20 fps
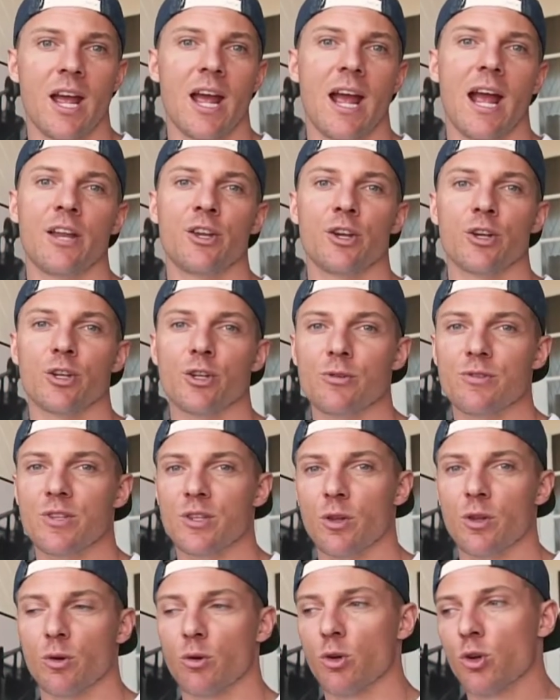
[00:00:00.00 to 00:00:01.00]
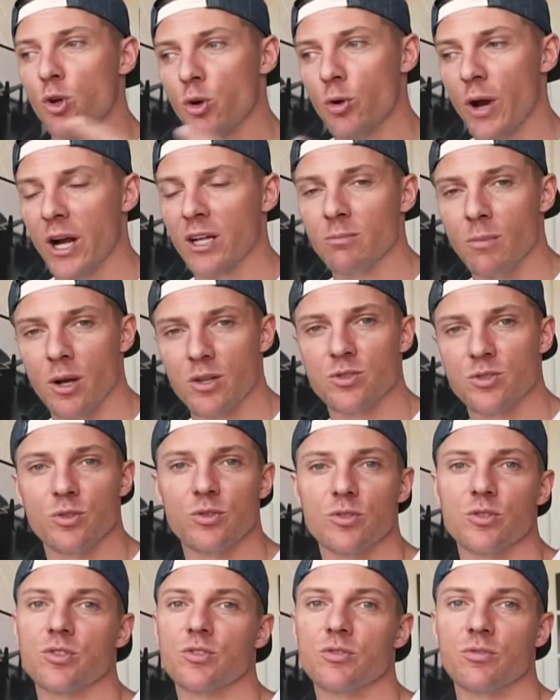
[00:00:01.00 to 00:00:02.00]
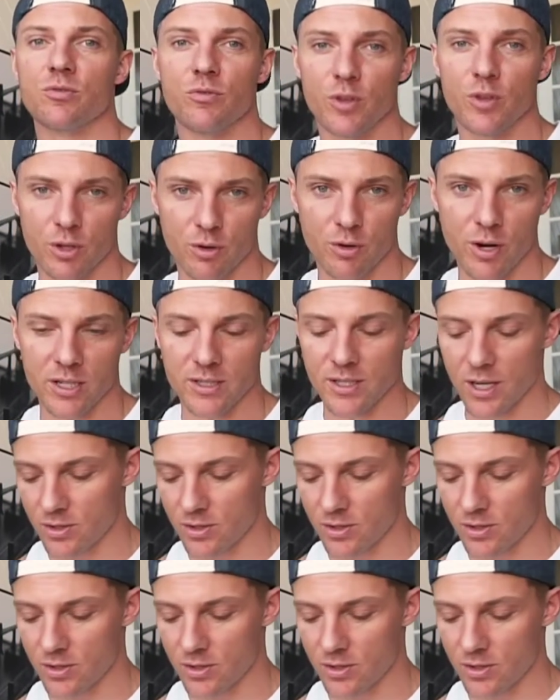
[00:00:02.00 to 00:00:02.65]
and you're using the correct muscles for the correct